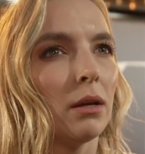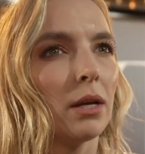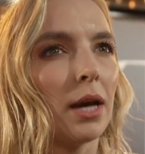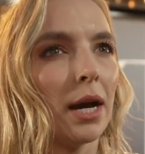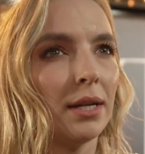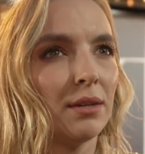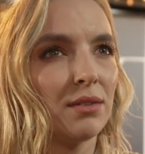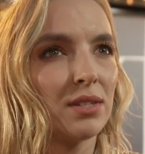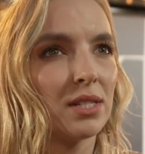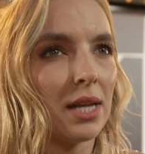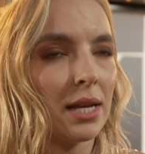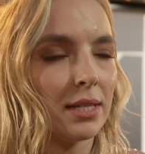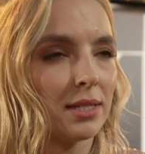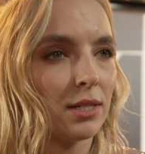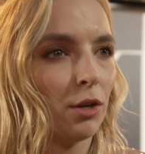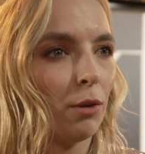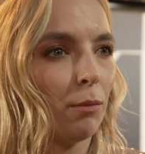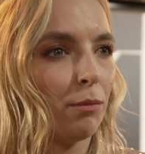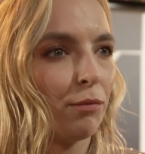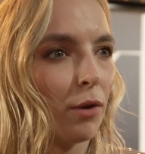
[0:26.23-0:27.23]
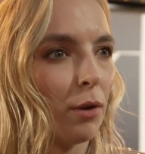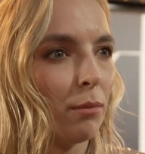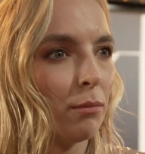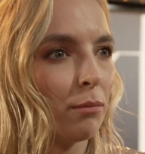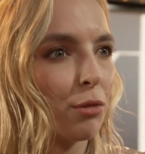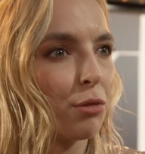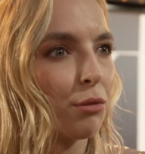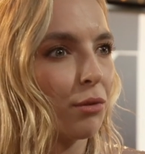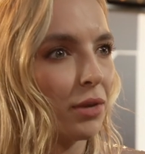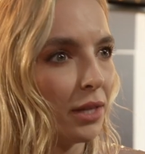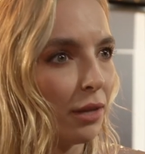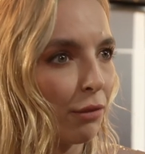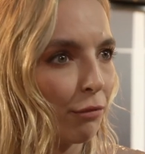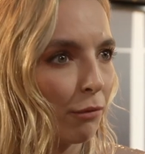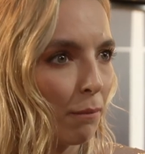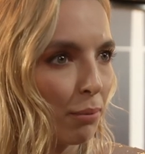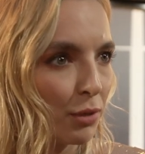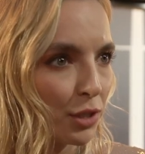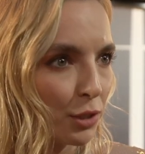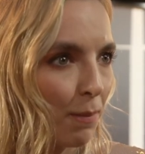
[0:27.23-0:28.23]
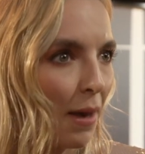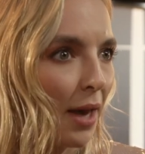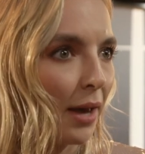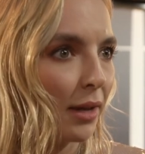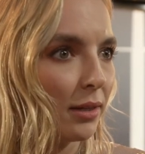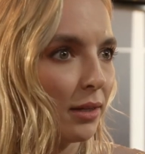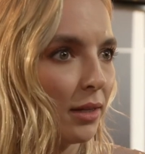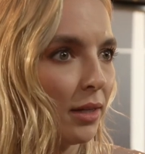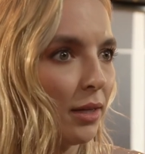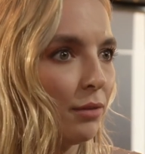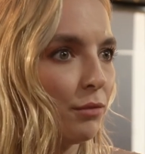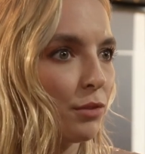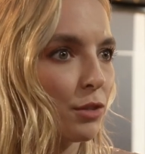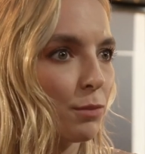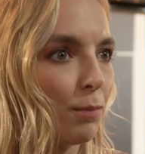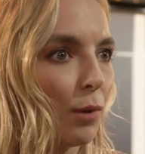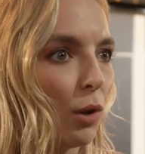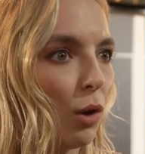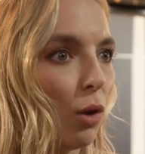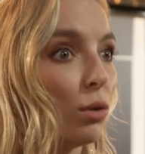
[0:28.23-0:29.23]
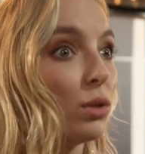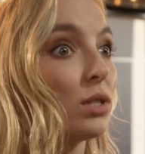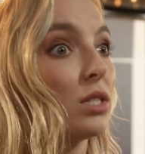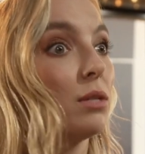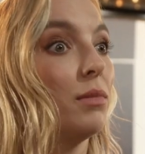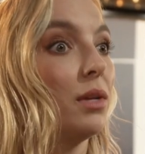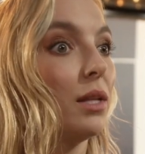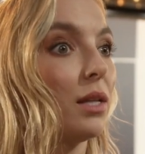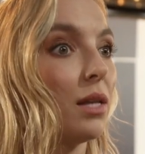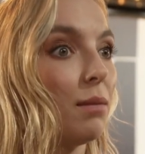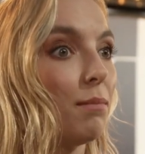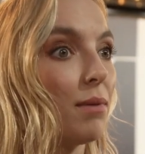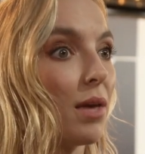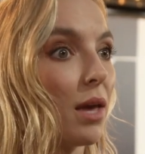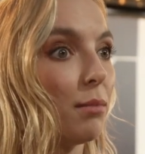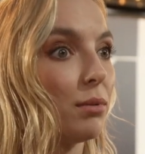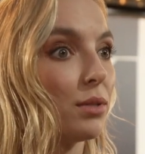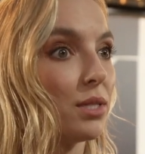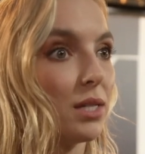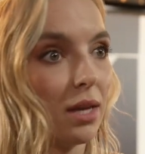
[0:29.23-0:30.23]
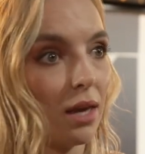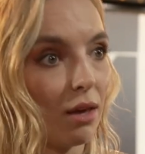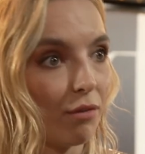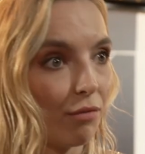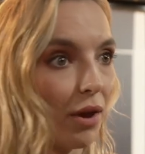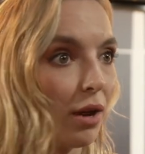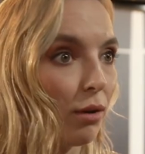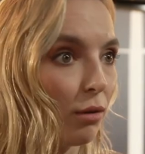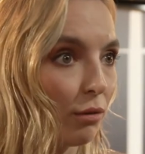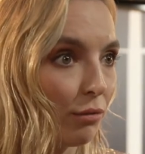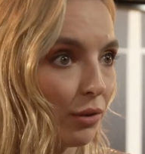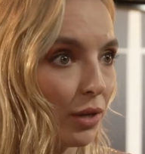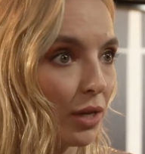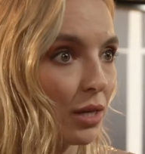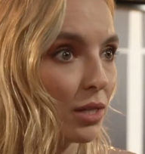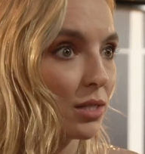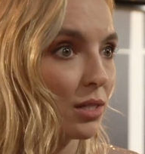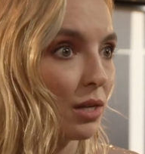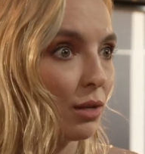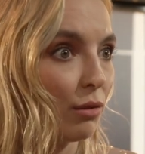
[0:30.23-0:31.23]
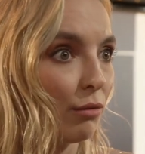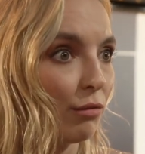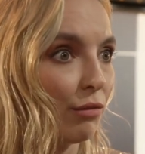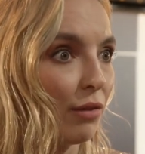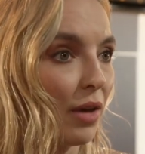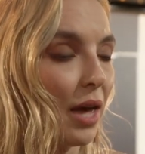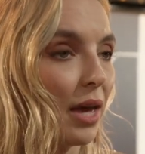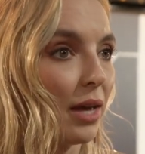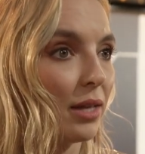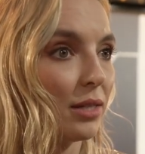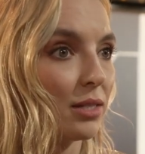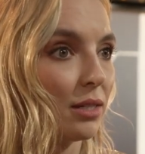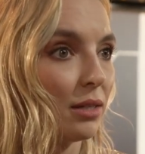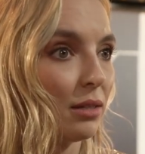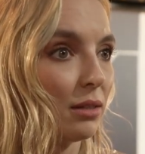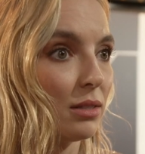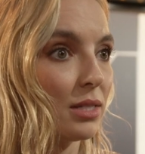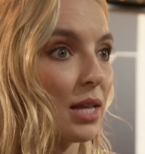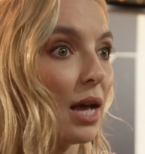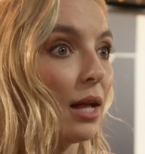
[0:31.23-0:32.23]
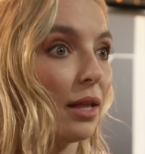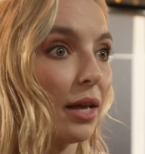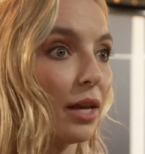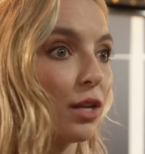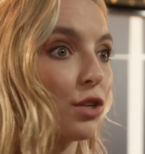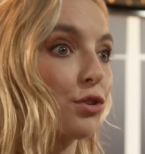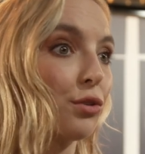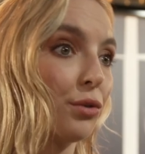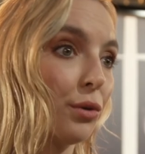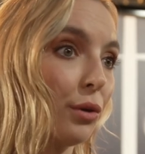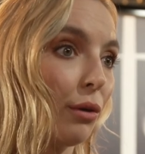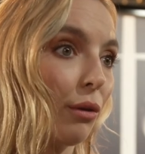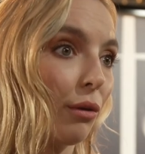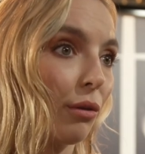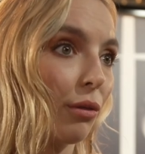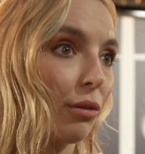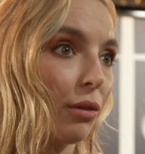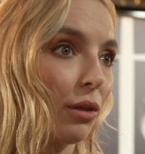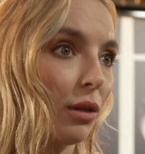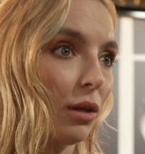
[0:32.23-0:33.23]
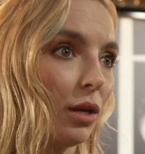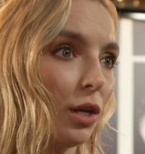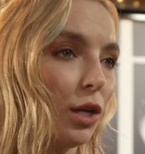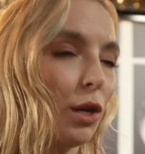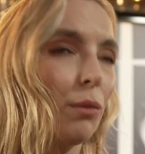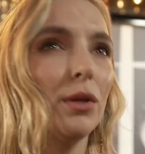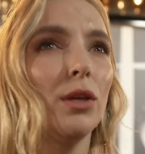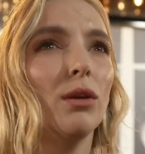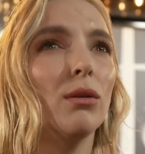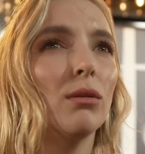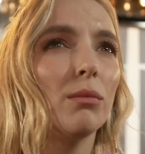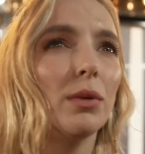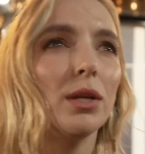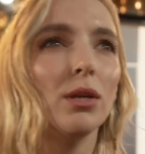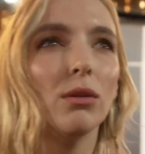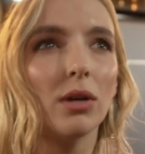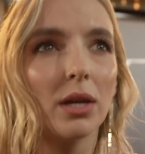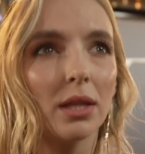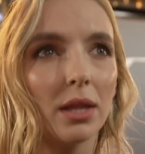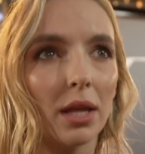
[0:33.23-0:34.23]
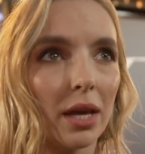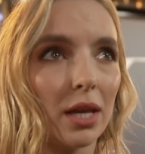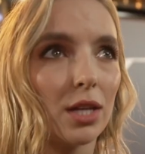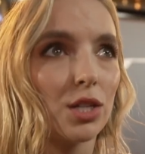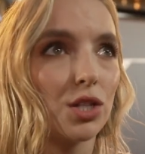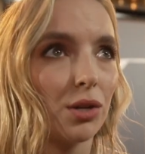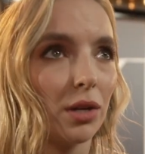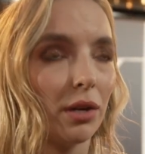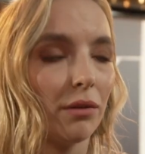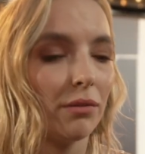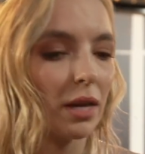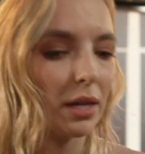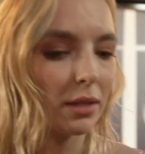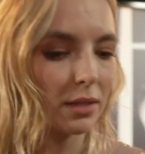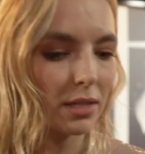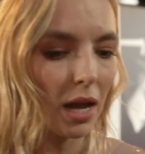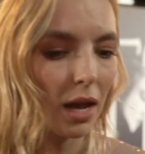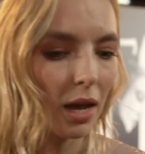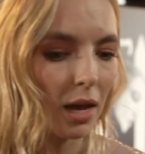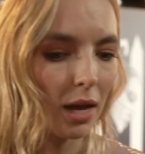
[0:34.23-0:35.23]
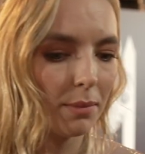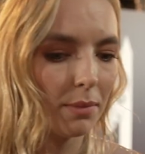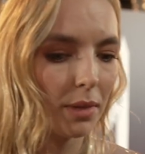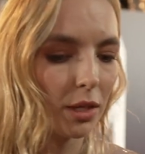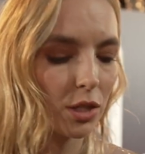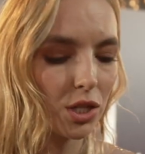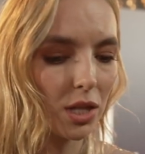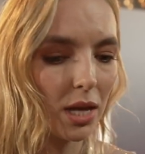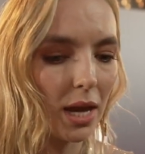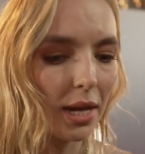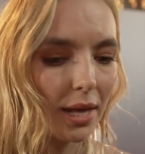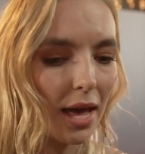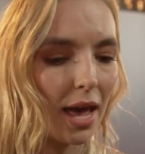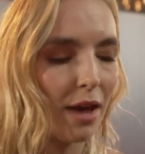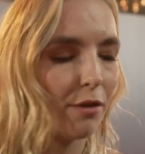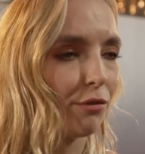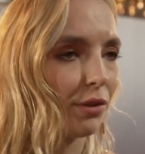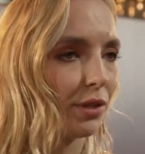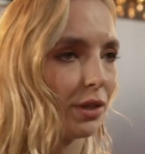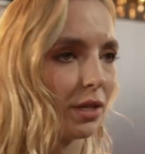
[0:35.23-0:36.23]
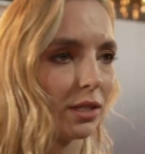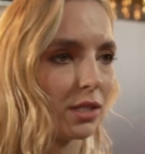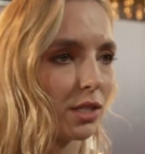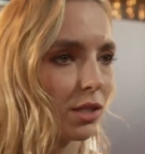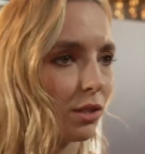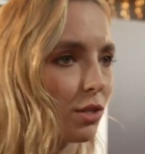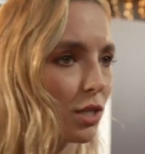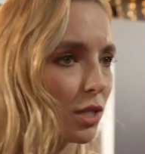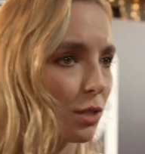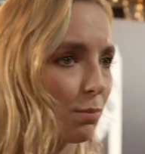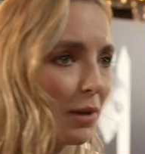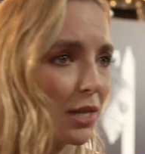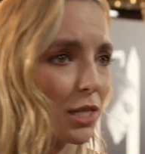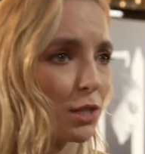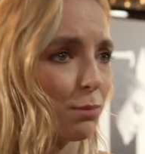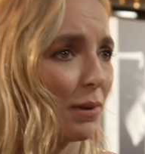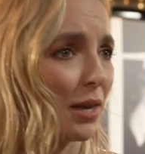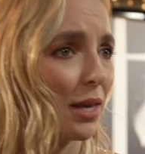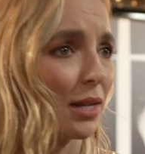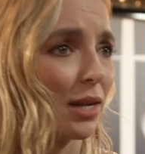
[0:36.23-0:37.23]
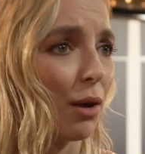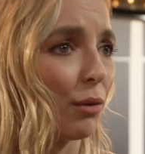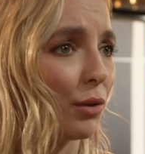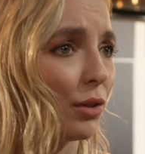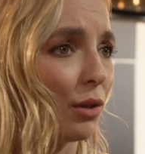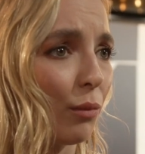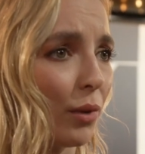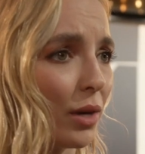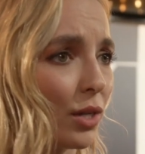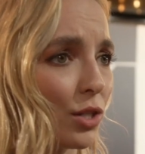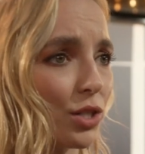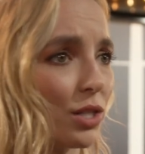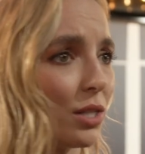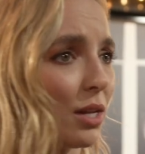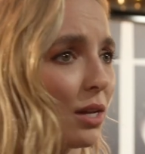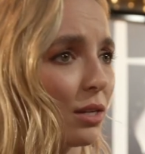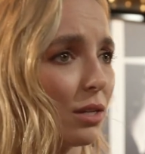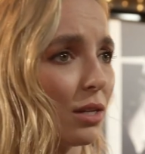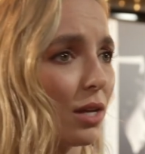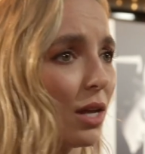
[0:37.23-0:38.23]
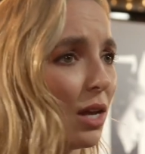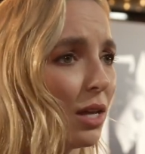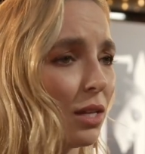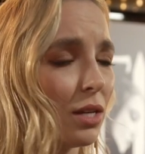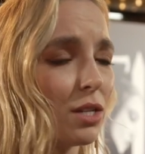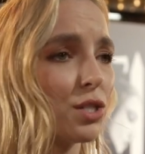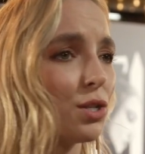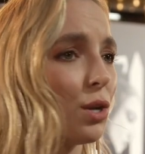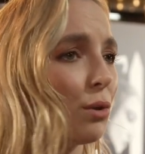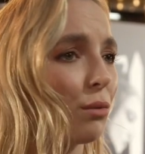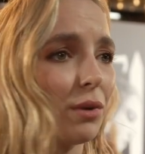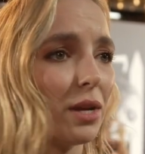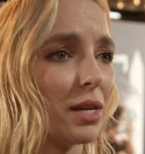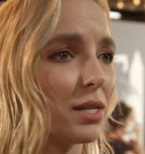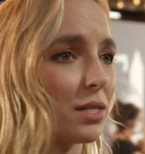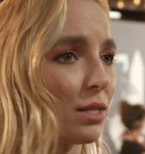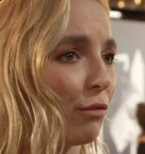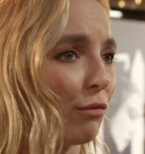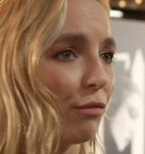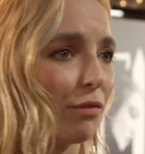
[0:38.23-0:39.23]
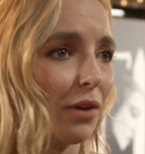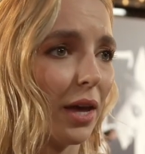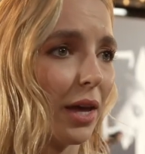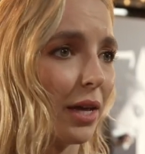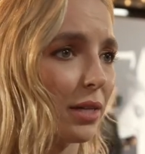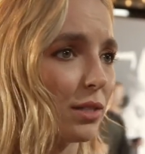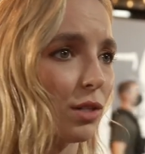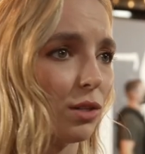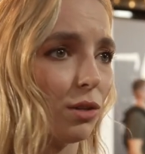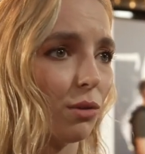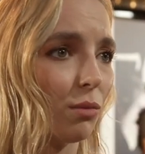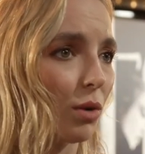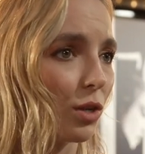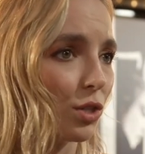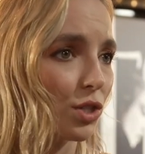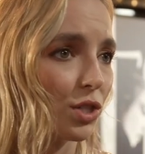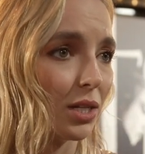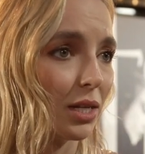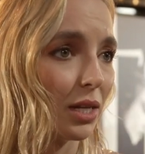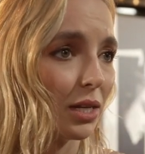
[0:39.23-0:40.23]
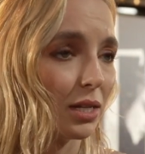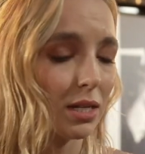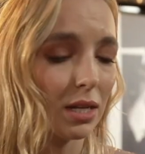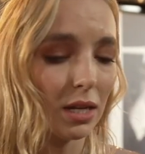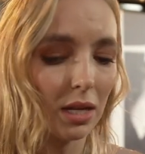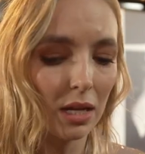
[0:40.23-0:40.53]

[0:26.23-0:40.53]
kind of set it up from three different perspectives, but ultimately be able to give her a voice and for her to tell her truth. You know, when you look at the history of that time, like, she had everything to lose by speaking out in the way she did. There's no reason for her to do what she did.